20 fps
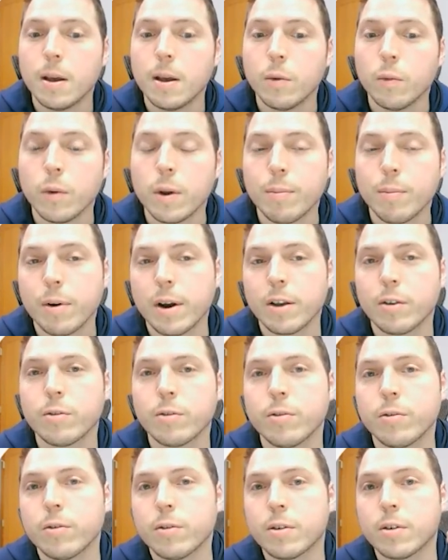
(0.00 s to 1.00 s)

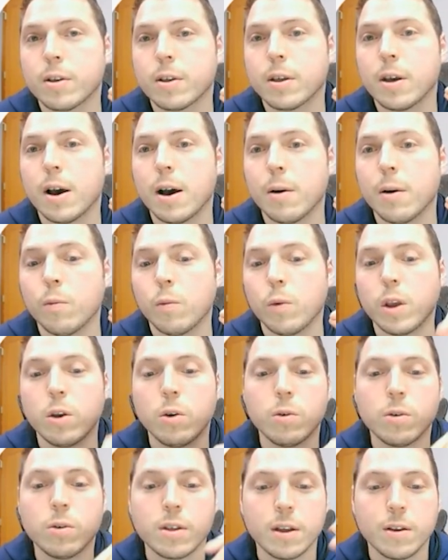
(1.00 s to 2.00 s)
Repricers, we
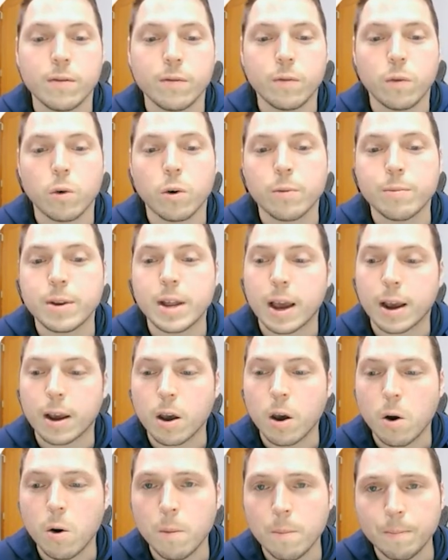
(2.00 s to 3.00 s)
use
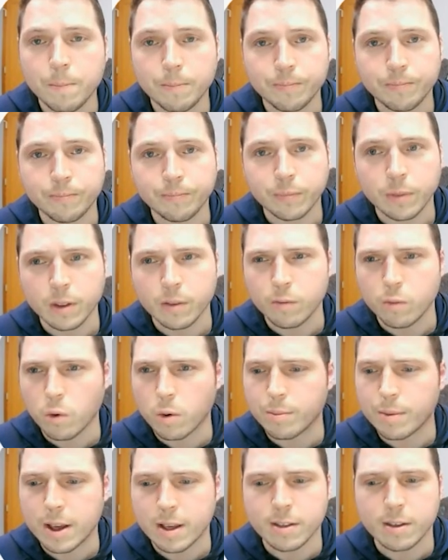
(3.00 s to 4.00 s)
inform.co,
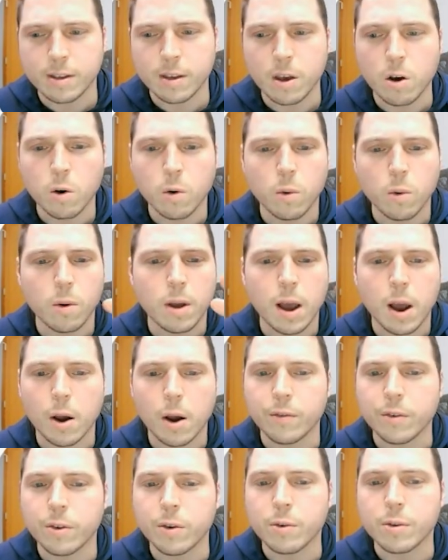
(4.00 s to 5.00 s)
inform.co,
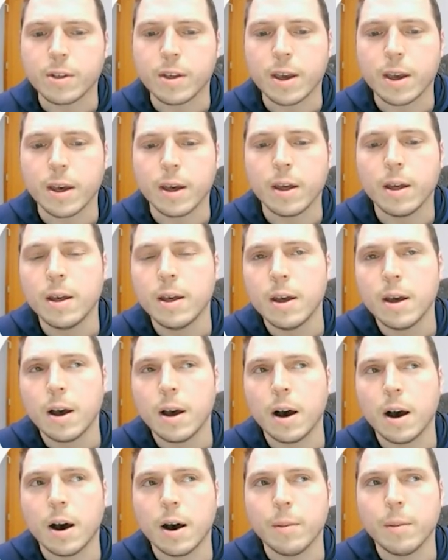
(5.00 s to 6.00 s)
however you say it.
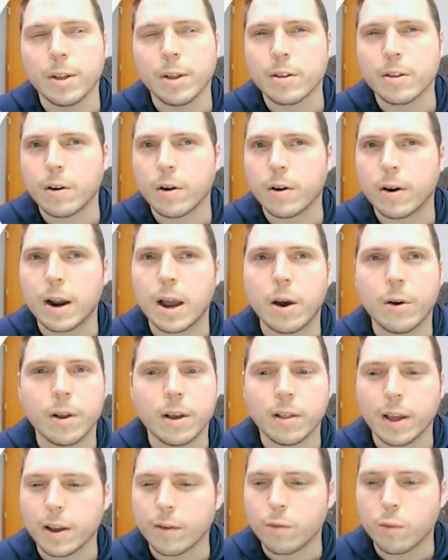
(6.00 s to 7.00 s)
It started out at
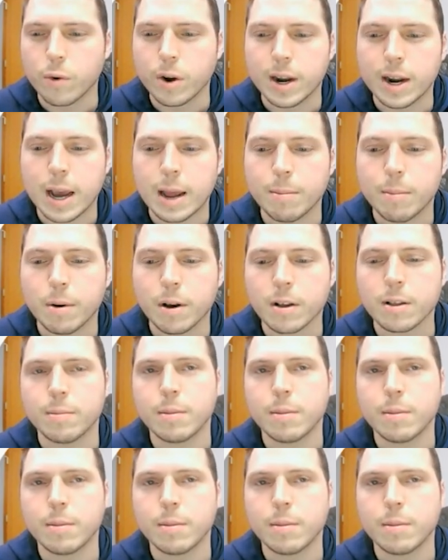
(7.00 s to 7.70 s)
like $49 a